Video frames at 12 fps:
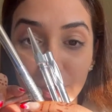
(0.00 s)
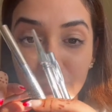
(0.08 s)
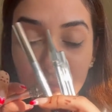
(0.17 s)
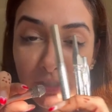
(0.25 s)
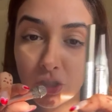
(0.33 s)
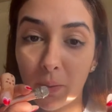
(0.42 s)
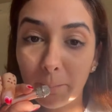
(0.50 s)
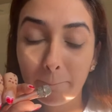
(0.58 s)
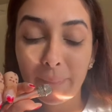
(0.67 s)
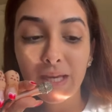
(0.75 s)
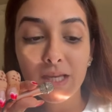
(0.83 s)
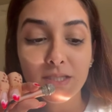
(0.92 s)
of my top
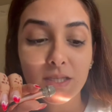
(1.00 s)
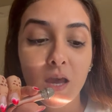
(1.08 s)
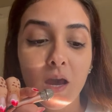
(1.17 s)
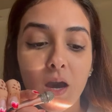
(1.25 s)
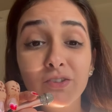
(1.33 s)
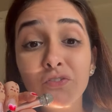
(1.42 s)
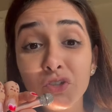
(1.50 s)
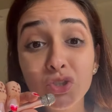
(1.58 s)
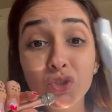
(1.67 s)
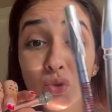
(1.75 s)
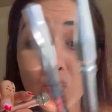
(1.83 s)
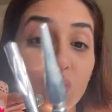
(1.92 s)
picks. The
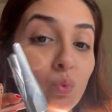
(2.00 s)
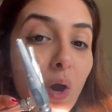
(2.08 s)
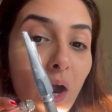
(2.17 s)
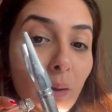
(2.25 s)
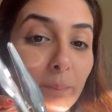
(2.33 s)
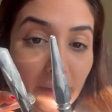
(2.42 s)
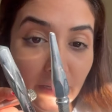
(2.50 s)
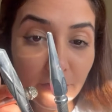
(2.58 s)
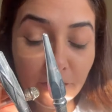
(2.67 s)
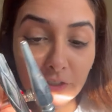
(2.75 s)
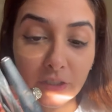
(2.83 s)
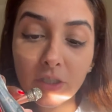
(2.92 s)
first two are
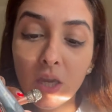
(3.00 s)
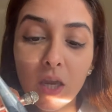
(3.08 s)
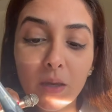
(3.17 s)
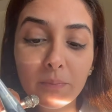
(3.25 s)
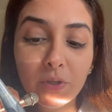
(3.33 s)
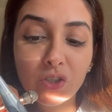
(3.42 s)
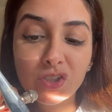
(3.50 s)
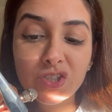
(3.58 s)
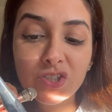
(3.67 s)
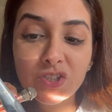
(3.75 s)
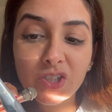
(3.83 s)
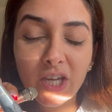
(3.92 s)
Benefit
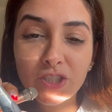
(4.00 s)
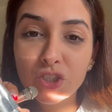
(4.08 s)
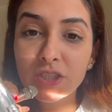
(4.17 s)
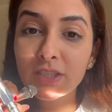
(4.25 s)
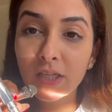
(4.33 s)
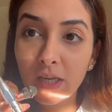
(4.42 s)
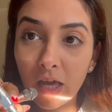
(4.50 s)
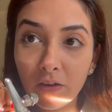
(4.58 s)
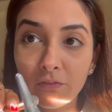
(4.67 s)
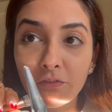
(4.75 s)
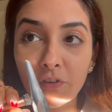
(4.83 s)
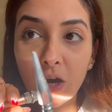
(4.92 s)
because I just
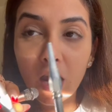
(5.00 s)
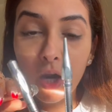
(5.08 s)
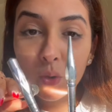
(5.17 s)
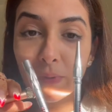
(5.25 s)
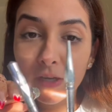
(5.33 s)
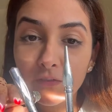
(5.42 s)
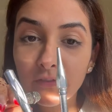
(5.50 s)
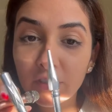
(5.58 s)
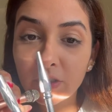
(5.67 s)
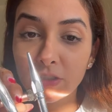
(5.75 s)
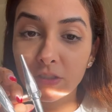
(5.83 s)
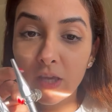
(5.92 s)
love how
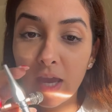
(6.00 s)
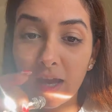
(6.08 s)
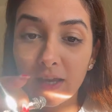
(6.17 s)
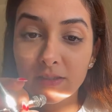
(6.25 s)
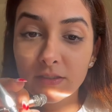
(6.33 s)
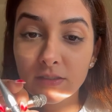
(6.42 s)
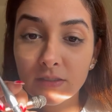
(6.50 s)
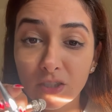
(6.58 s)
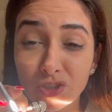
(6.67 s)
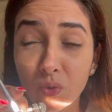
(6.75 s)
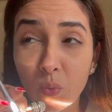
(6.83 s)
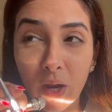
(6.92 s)
Benefit has
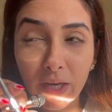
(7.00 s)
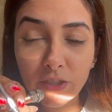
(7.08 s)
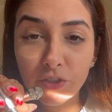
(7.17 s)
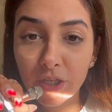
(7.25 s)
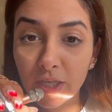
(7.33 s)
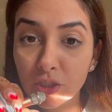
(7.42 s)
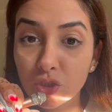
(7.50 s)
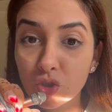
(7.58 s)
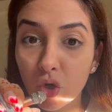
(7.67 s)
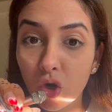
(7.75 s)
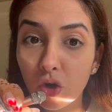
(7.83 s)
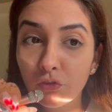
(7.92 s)
such a wide range
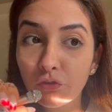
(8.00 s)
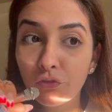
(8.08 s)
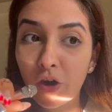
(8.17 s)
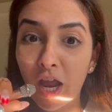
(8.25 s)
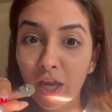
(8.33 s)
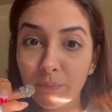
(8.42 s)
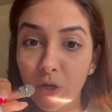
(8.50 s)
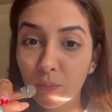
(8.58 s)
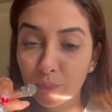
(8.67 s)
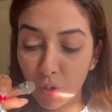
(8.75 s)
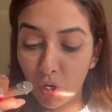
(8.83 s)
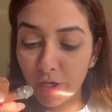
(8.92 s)
of eyebrow
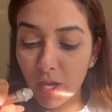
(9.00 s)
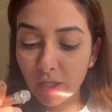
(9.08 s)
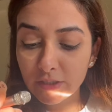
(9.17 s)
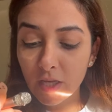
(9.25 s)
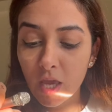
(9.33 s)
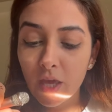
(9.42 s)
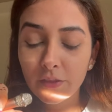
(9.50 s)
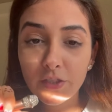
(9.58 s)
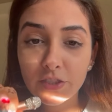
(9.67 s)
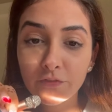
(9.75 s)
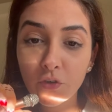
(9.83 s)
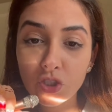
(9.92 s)
products.
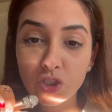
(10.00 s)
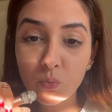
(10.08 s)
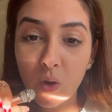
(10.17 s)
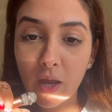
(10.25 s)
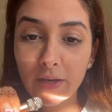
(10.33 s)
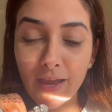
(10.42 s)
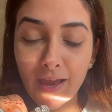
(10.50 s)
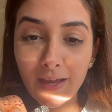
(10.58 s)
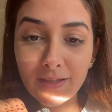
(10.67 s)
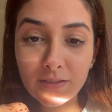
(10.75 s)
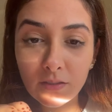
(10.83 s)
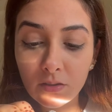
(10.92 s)
This first one
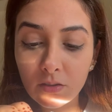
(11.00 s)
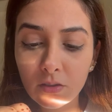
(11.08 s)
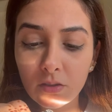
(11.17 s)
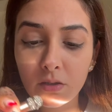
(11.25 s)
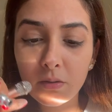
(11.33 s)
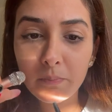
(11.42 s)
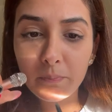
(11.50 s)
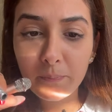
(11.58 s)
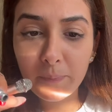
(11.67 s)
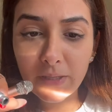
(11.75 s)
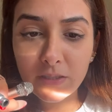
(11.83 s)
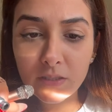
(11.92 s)
has a
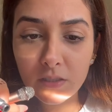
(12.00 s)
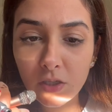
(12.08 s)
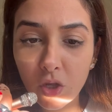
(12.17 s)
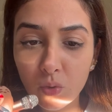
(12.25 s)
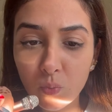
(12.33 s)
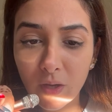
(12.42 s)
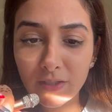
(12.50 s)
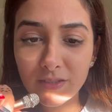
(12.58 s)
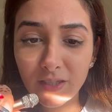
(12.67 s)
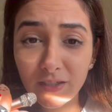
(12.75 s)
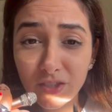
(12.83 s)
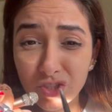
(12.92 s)
pencil on one
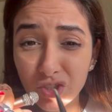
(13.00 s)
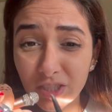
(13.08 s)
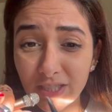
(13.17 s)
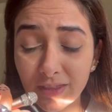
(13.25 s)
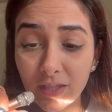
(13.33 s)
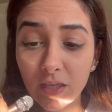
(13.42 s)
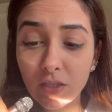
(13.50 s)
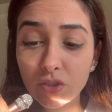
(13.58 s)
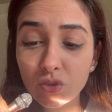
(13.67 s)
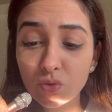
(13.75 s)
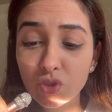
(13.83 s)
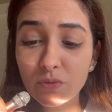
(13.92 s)
side. It's really thin,
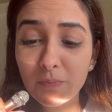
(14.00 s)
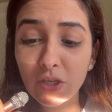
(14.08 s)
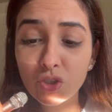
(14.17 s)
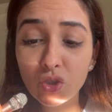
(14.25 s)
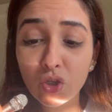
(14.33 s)
so just make sure